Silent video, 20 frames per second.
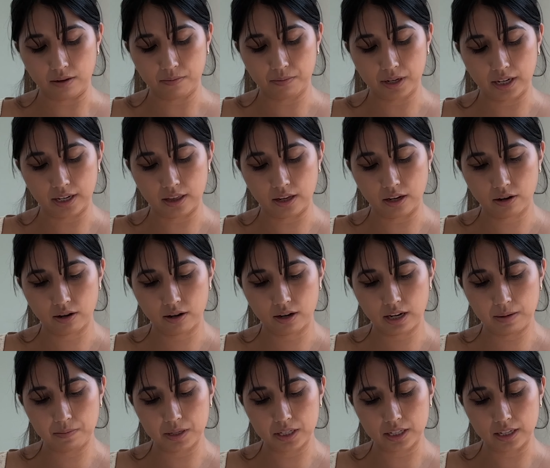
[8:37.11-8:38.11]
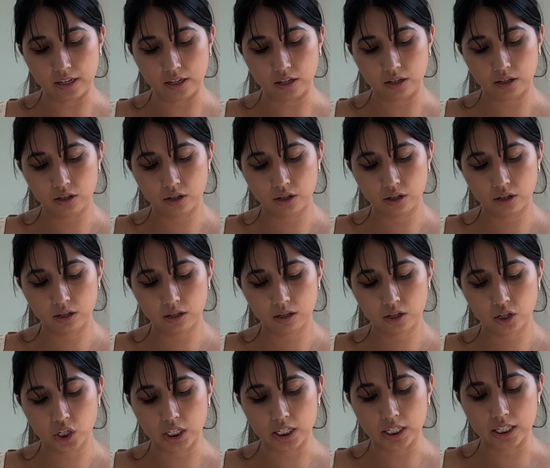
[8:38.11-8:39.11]
but I think her name is like
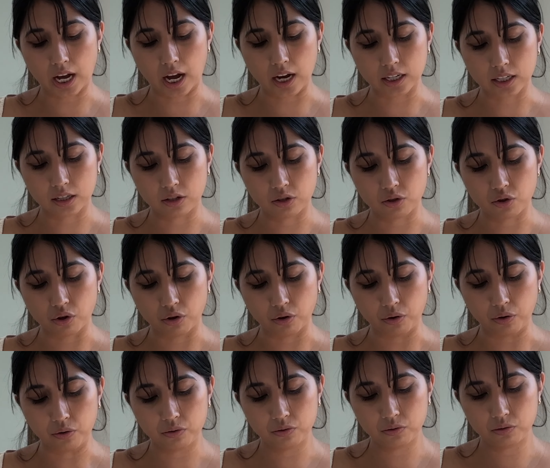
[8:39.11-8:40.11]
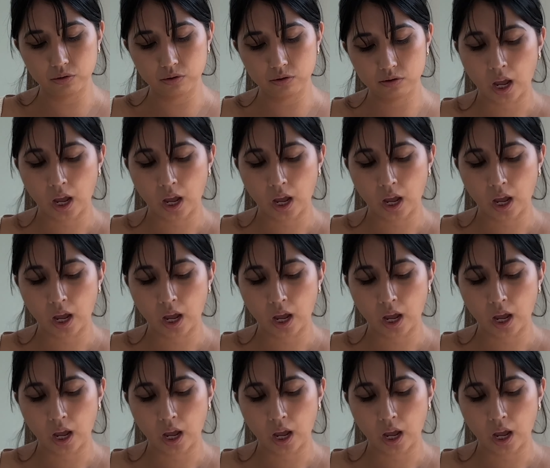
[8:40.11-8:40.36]
Chisaki Joan.